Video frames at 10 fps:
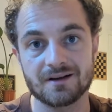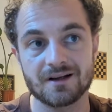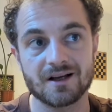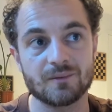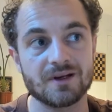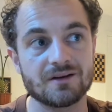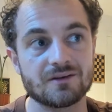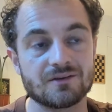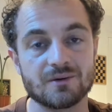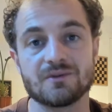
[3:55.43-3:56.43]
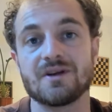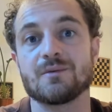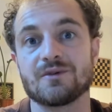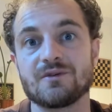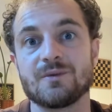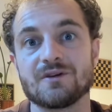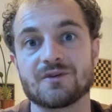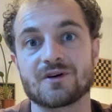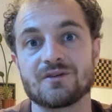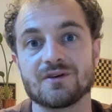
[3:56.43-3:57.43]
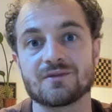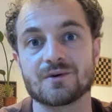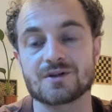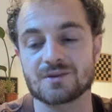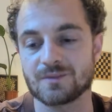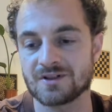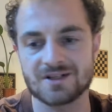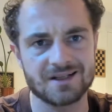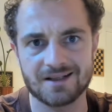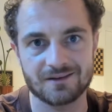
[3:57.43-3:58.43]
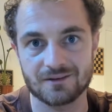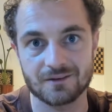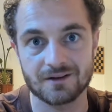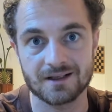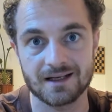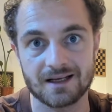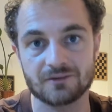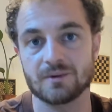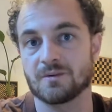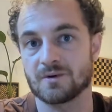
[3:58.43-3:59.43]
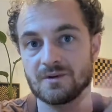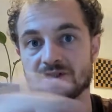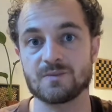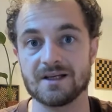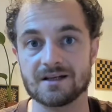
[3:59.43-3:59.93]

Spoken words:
I mean, she was able to speak Farsi, of course, but she didn't. During the class we were only speaking